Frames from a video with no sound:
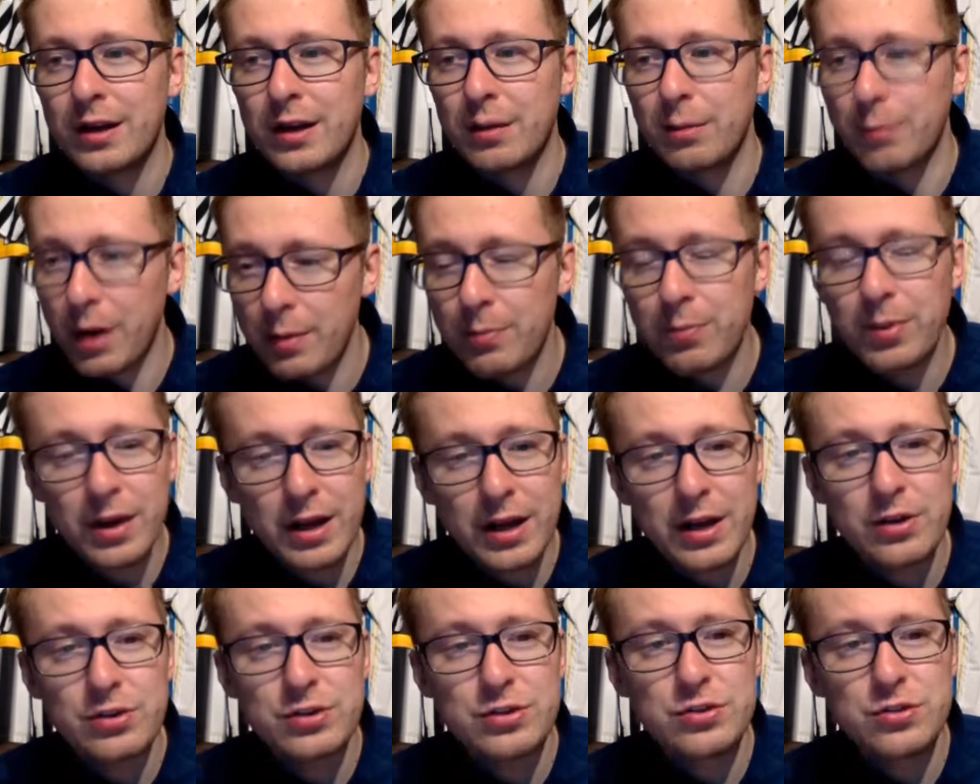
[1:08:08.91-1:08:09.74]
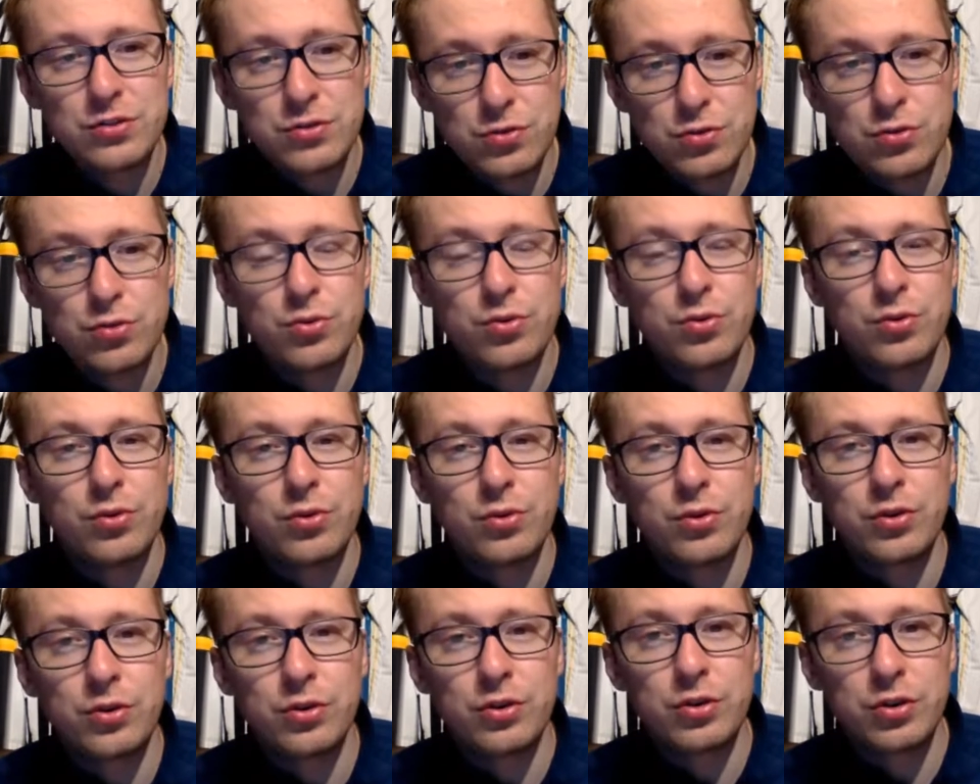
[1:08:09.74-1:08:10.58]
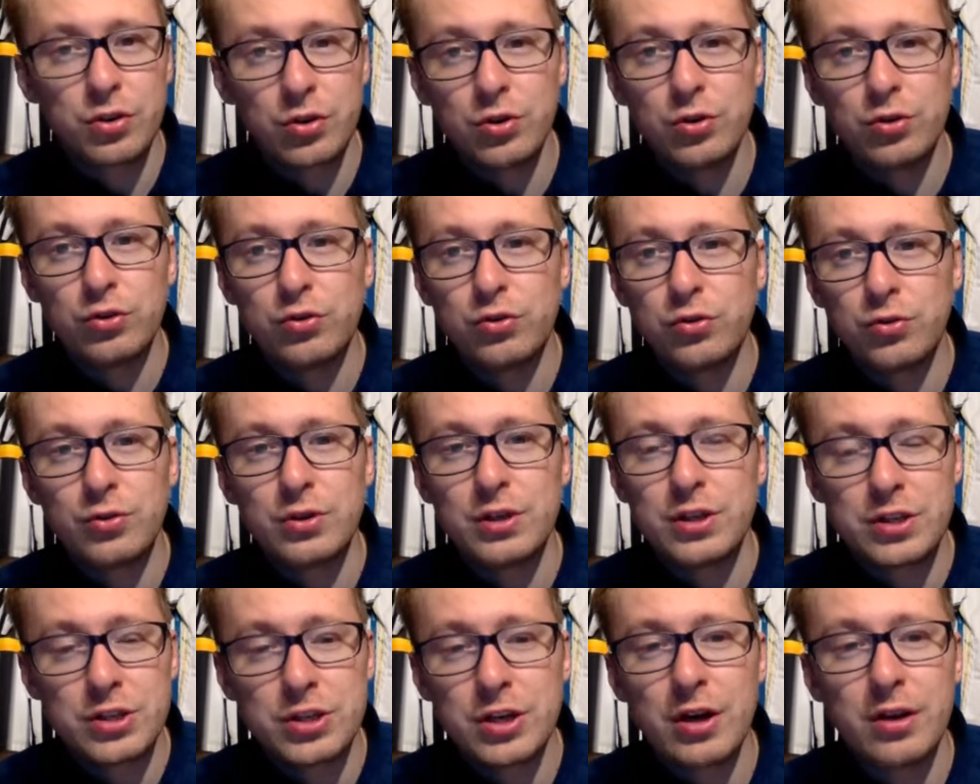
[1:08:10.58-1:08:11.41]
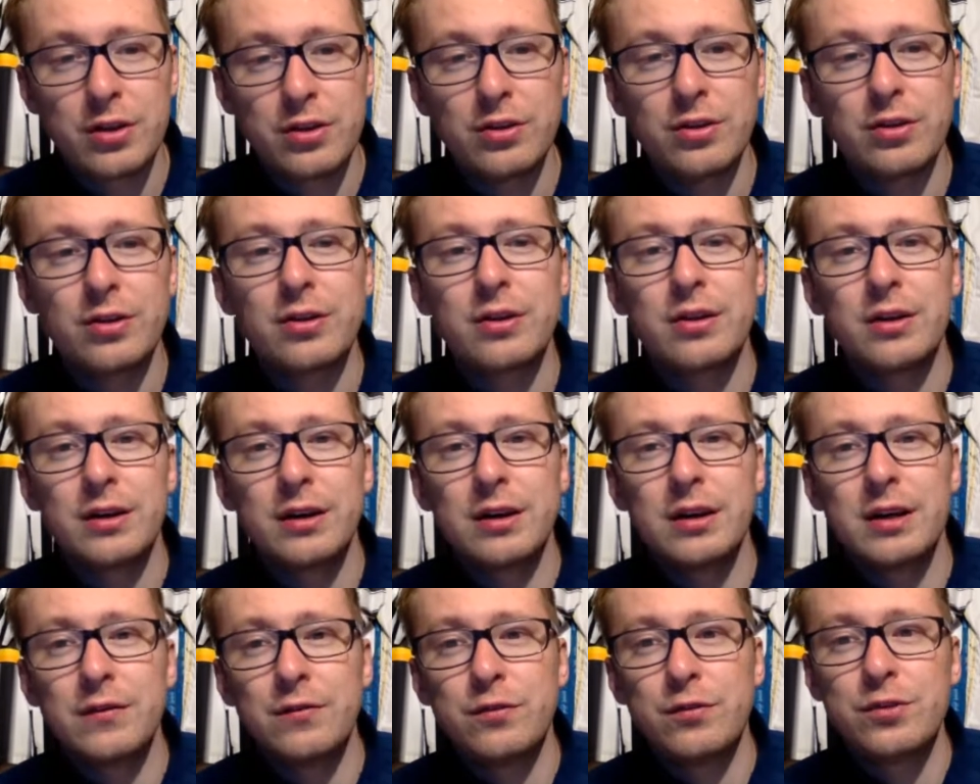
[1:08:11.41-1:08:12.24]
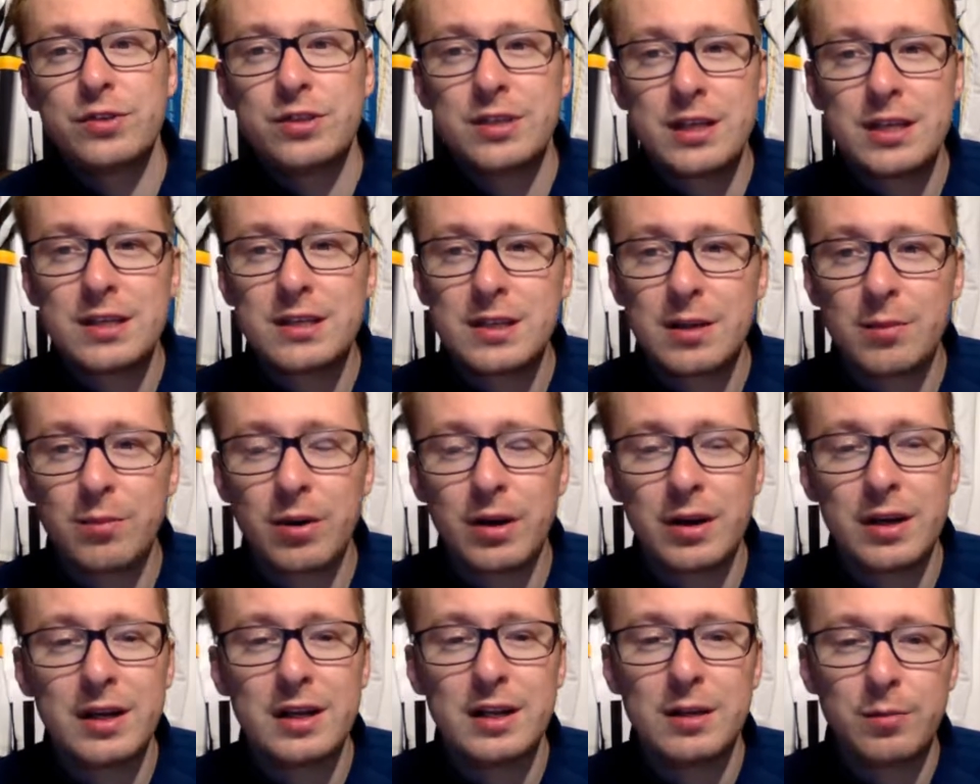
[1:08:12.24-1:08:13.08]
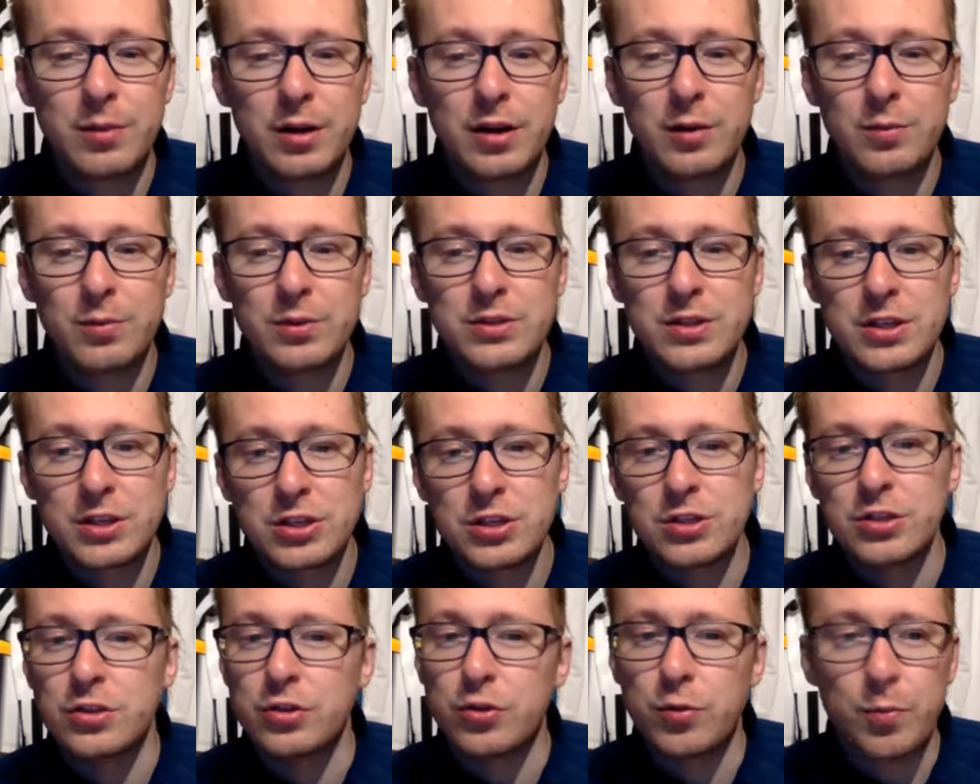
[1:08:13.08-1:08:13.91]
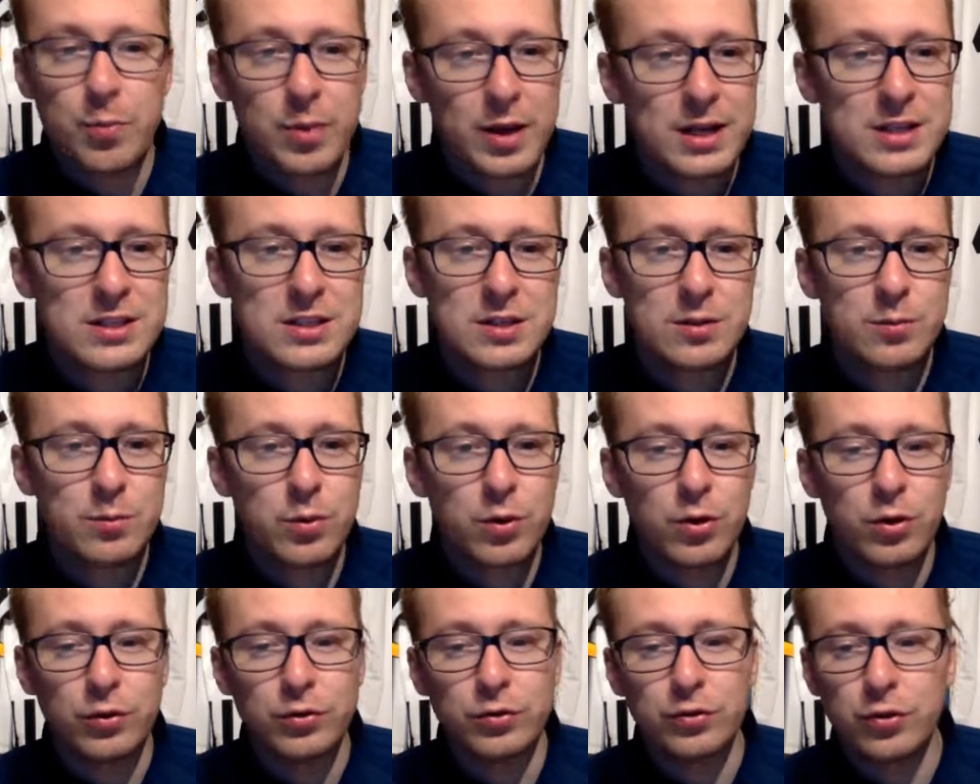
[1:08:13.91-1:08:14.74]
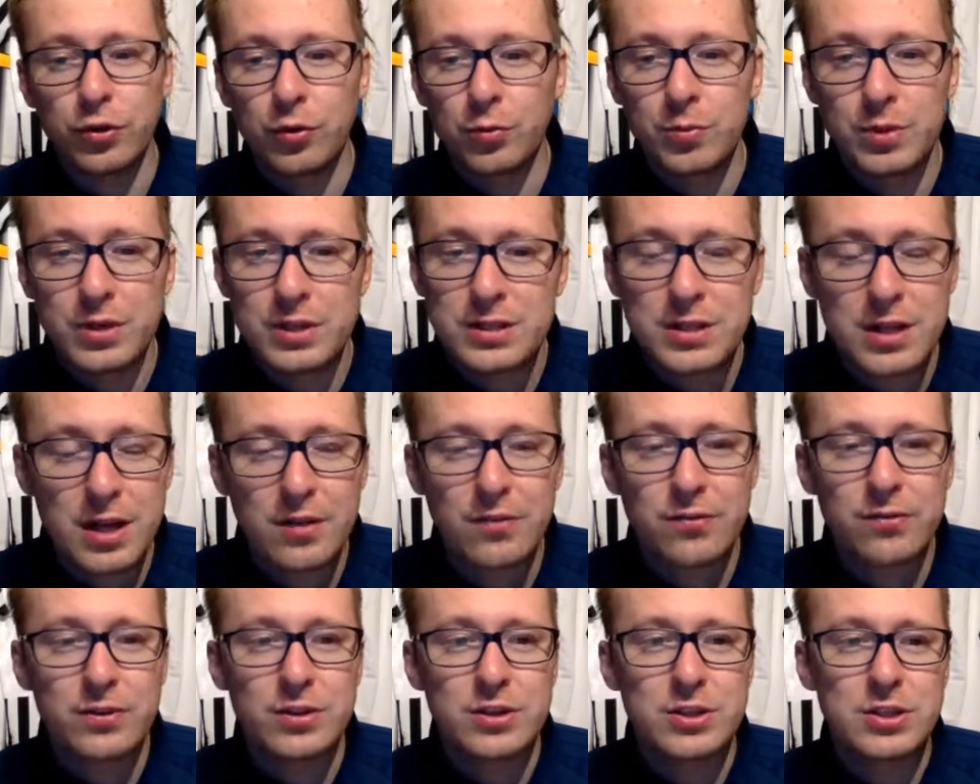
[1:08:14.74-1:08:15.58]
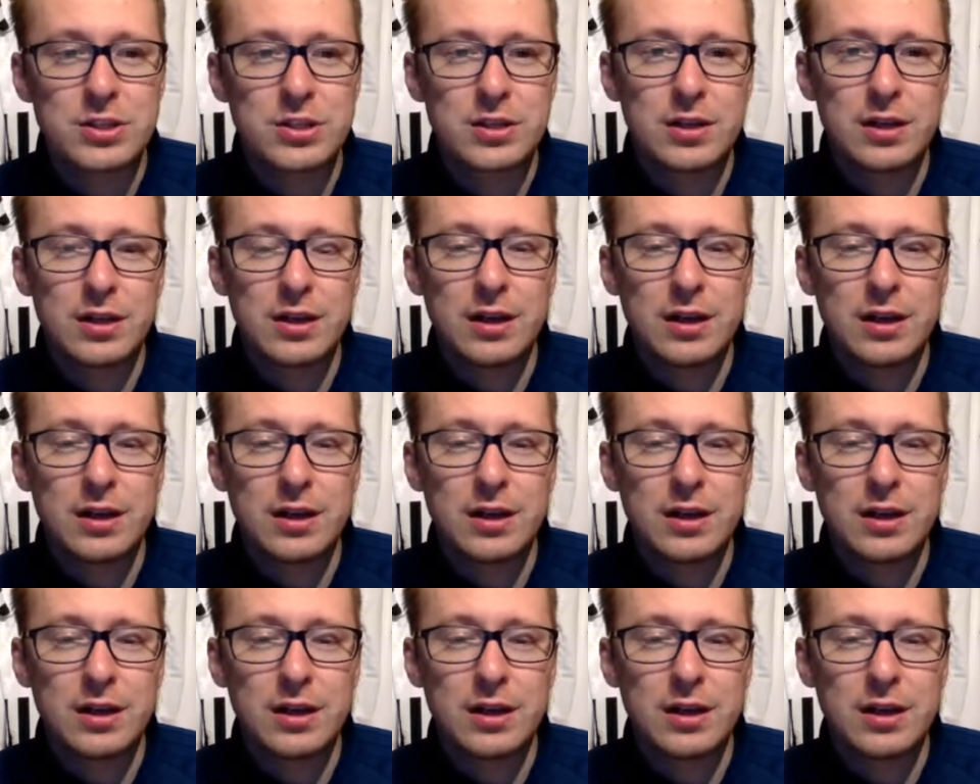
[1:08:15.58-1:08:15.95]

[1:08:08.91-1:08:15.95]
my players do good to each other. If you see somebody in a better position, you pass the ball. Don't be selfish.